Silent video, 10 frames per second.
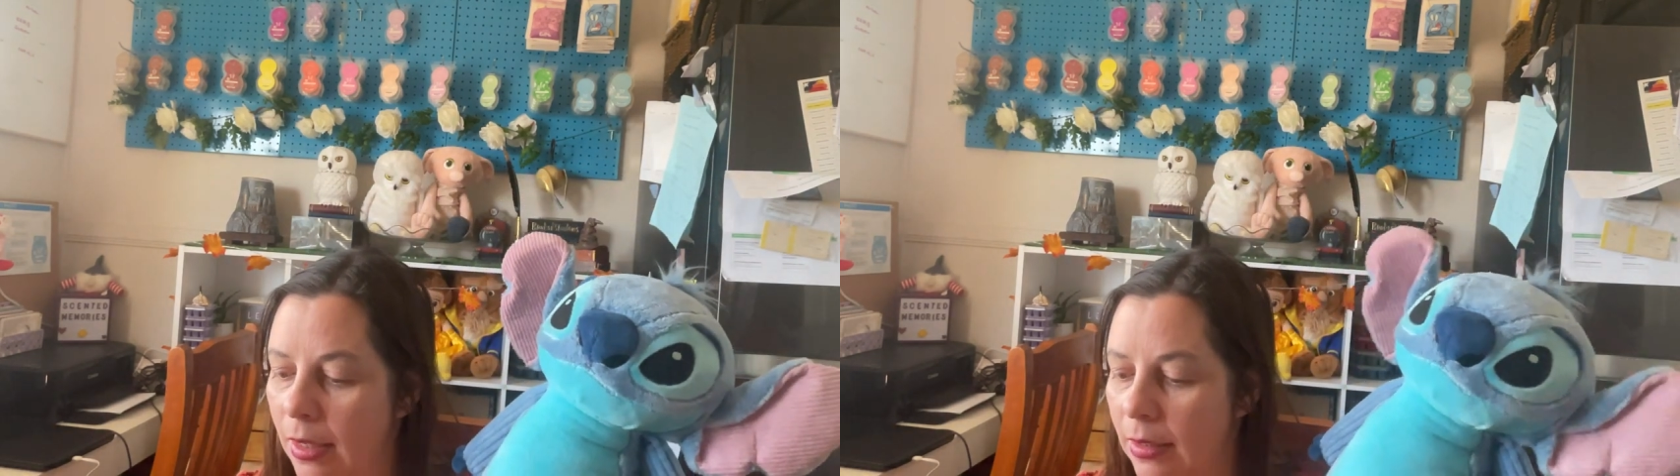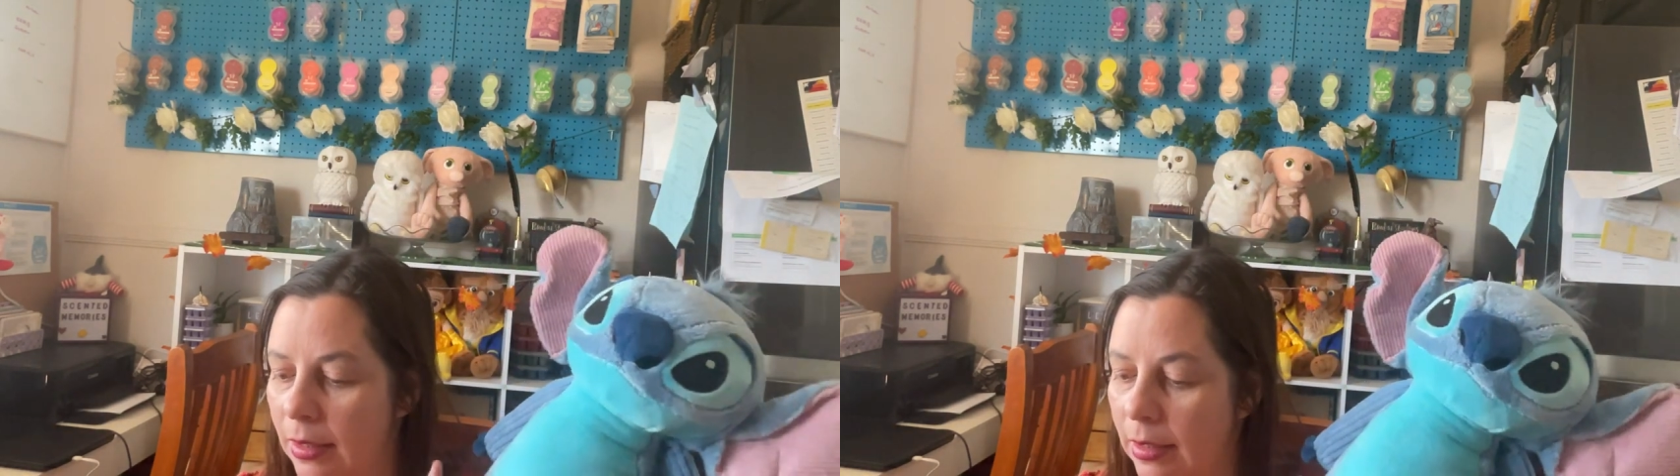
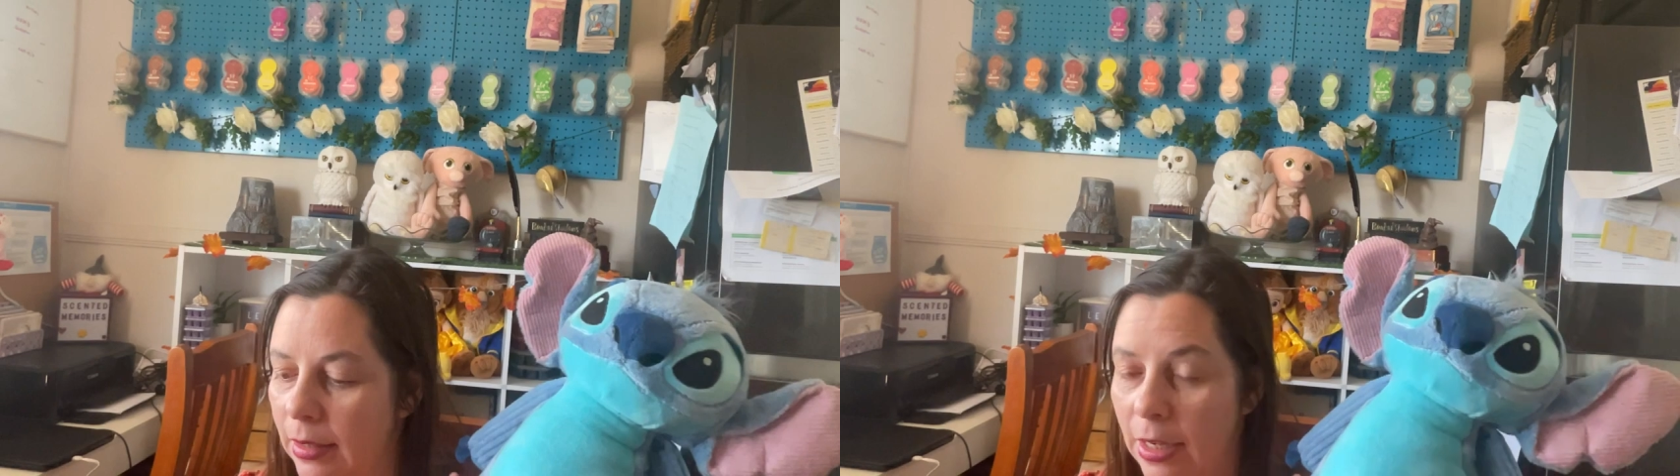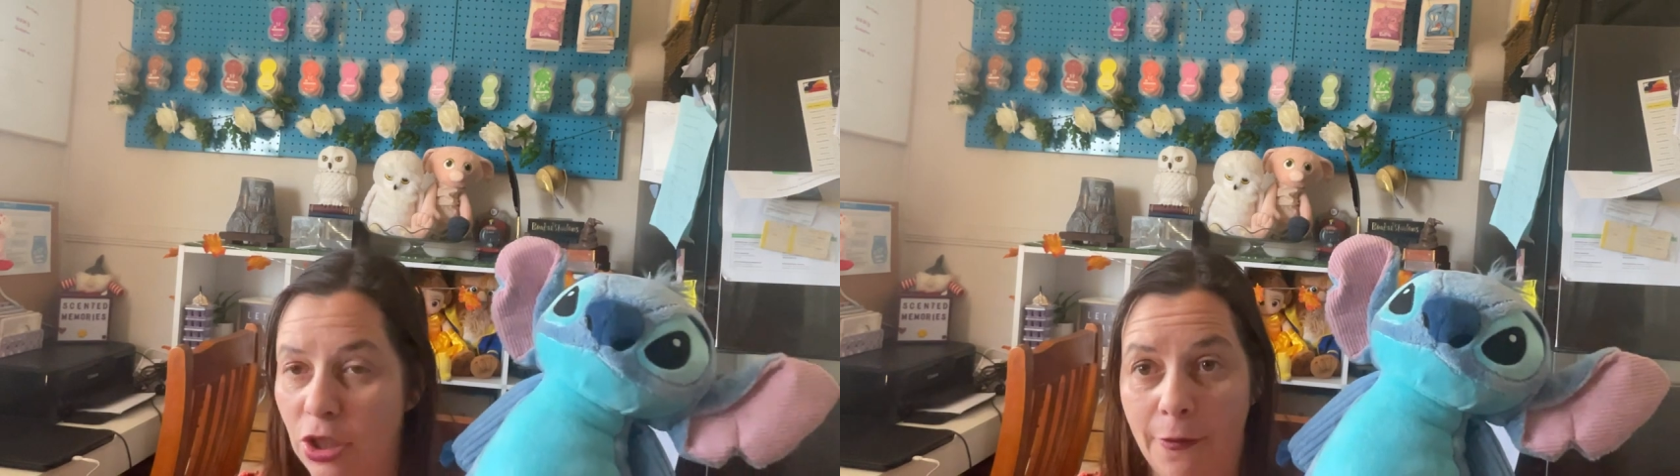
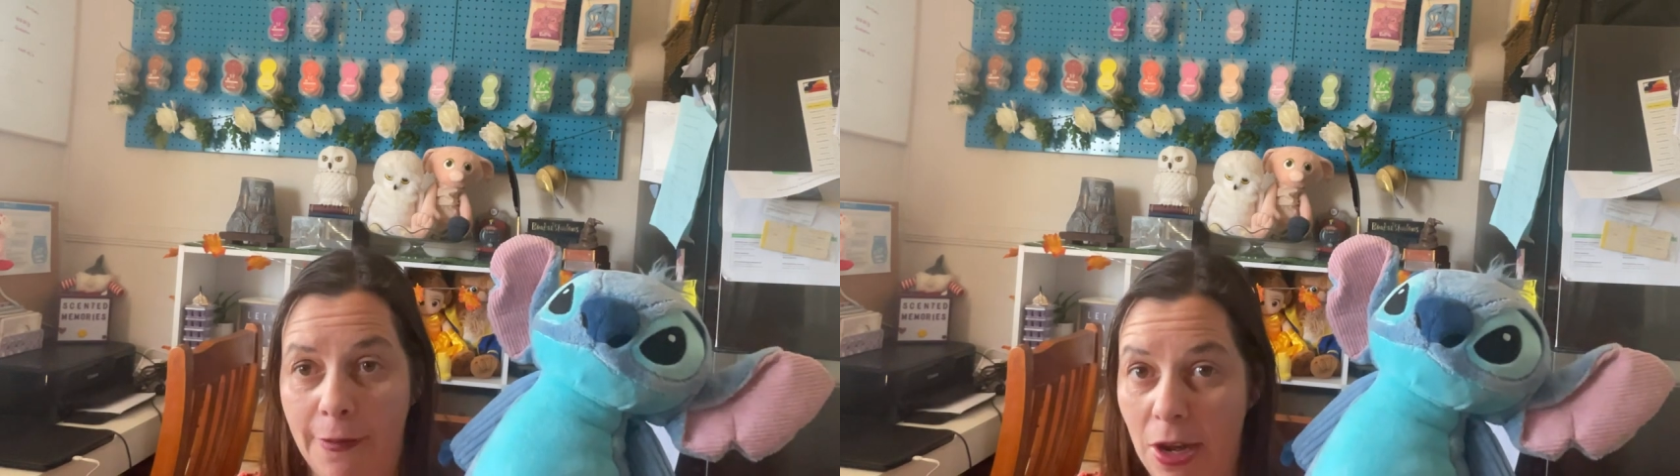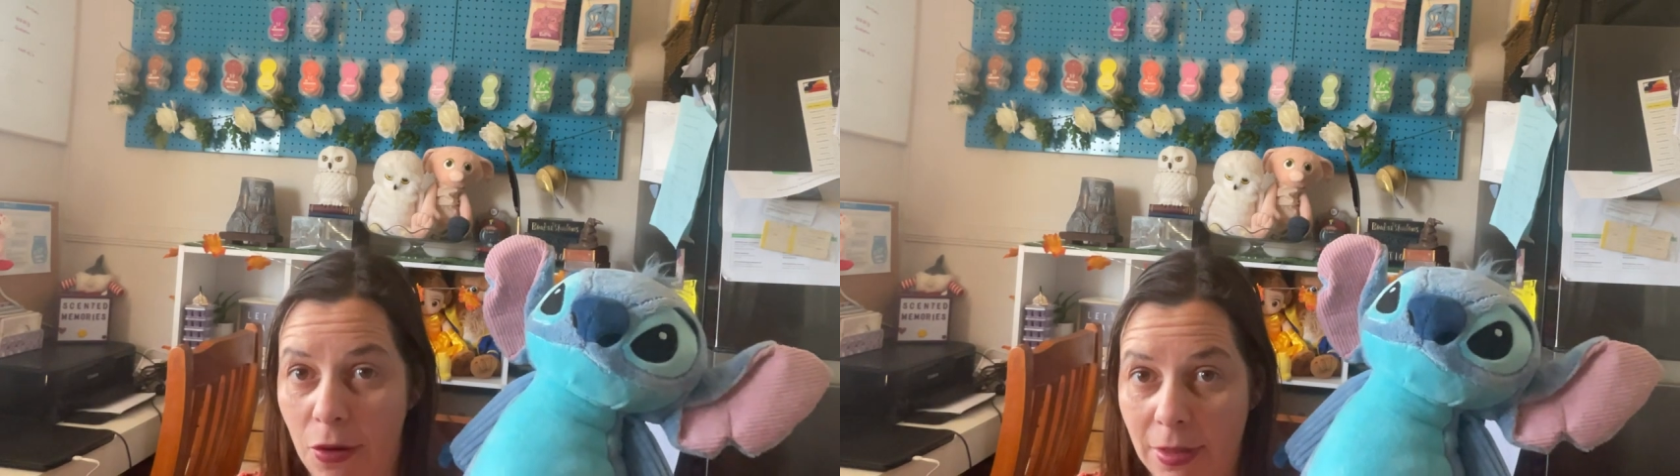Stitch
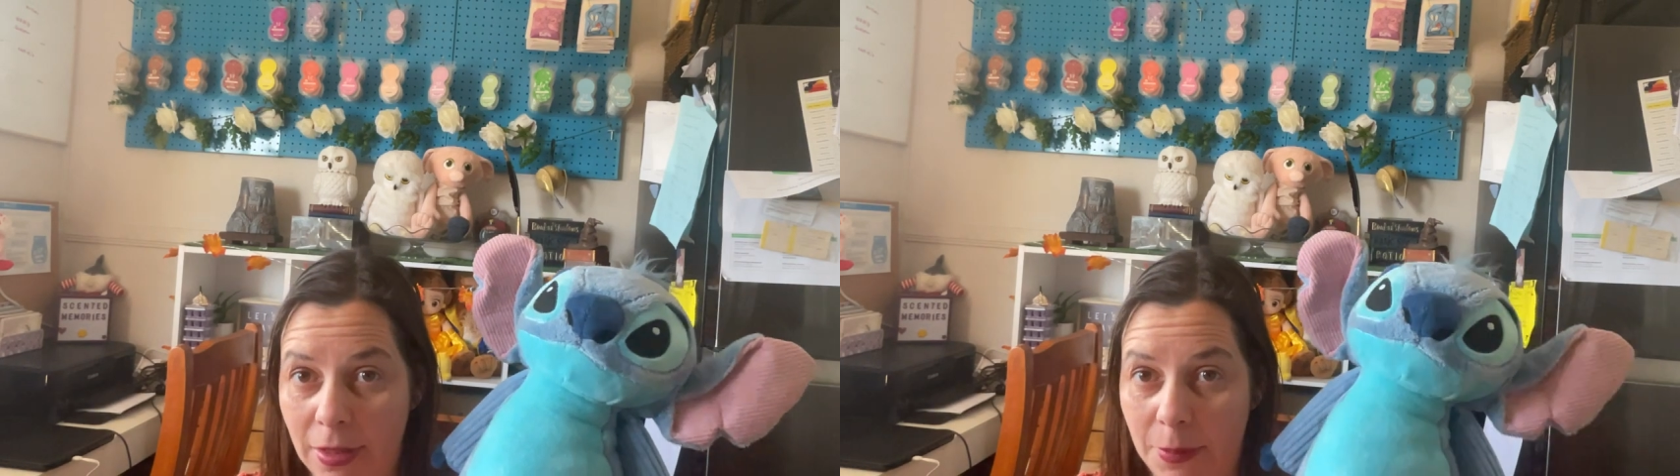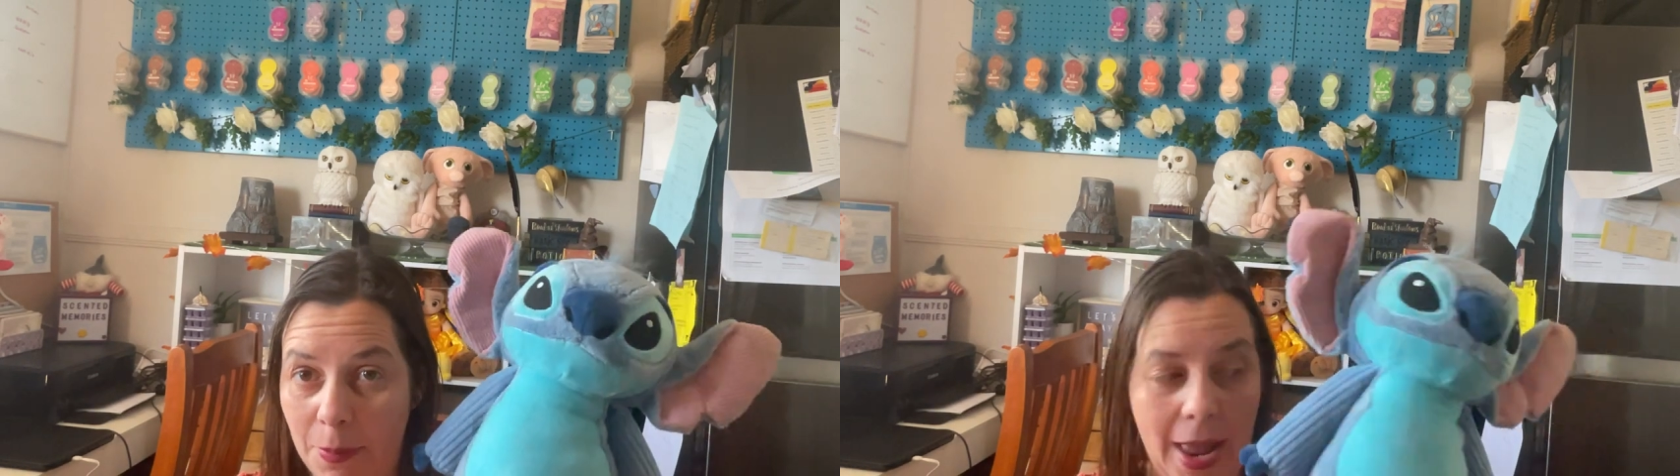
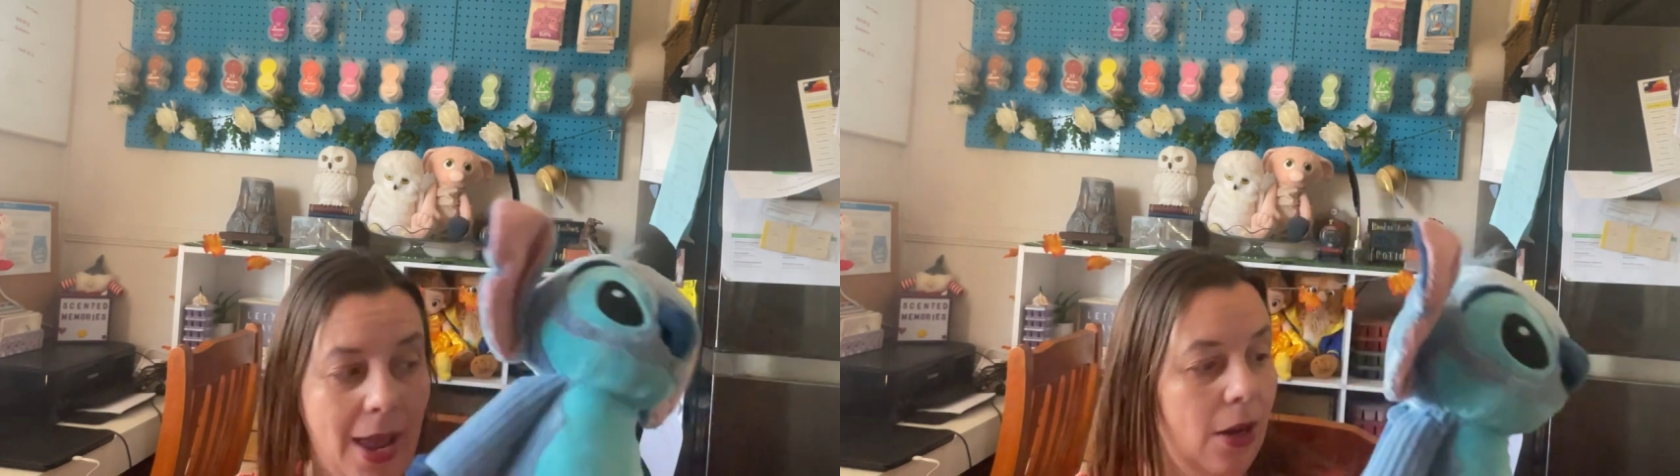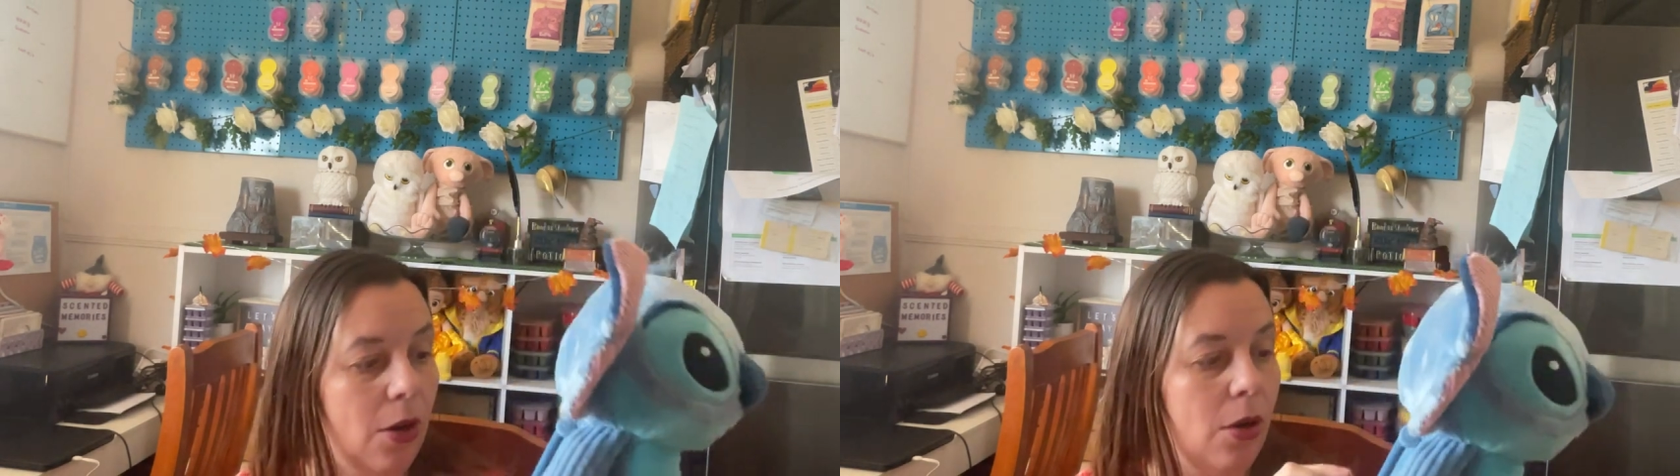fragrance pack.